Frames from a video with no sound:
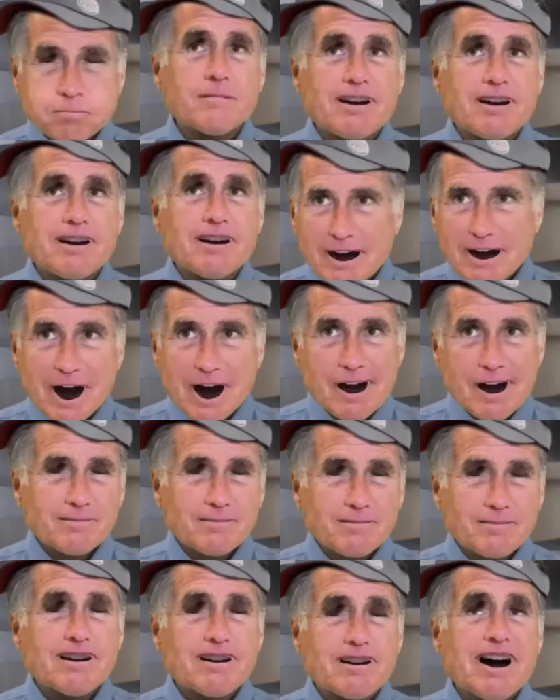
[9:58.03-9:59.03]
be lying if
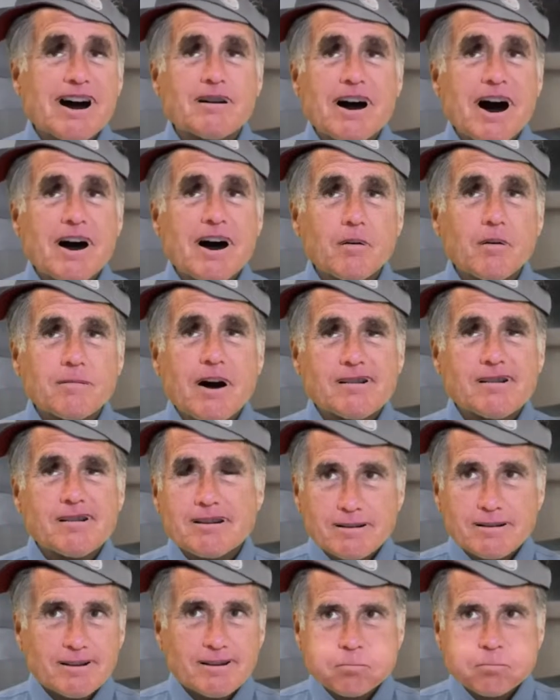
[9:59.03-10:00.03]
I said that I wasn't
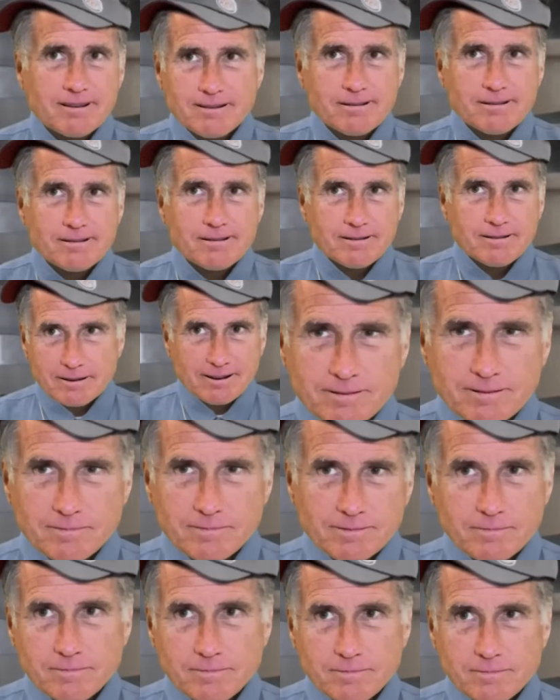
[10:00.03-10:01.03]
going to miss the Senate, the
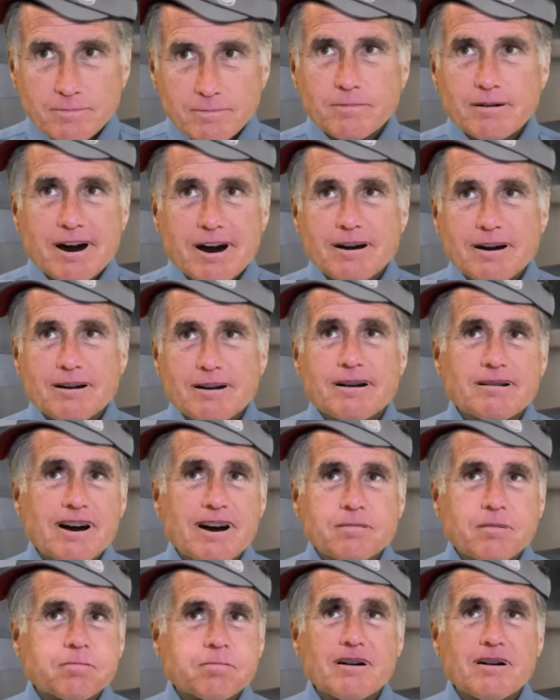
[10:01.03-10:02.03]
secret late night dinners
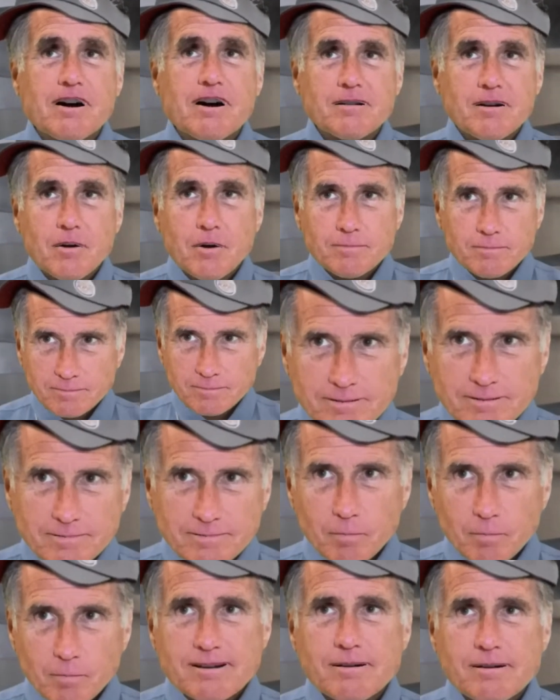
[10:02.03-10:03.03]
with Chuck Schumer, the
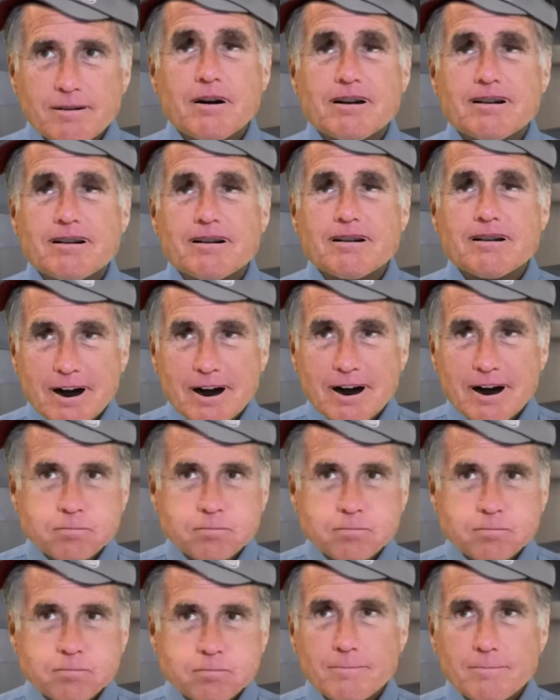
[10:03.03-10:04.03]
morning sponge baths with
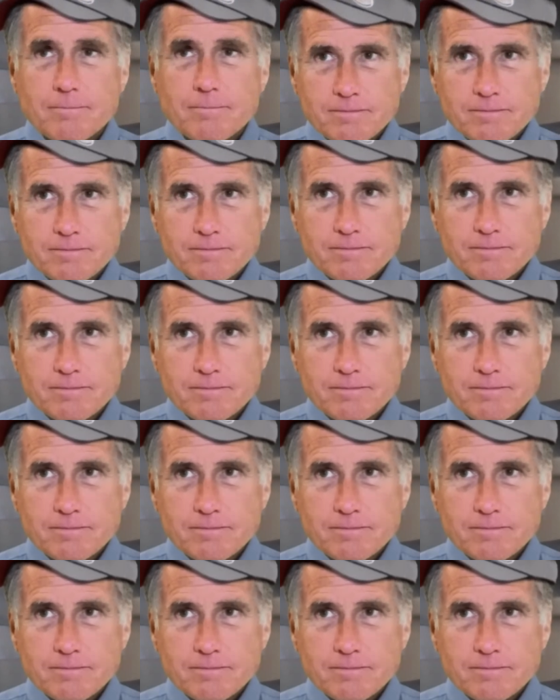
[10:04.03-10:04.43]
Cory Booker, and the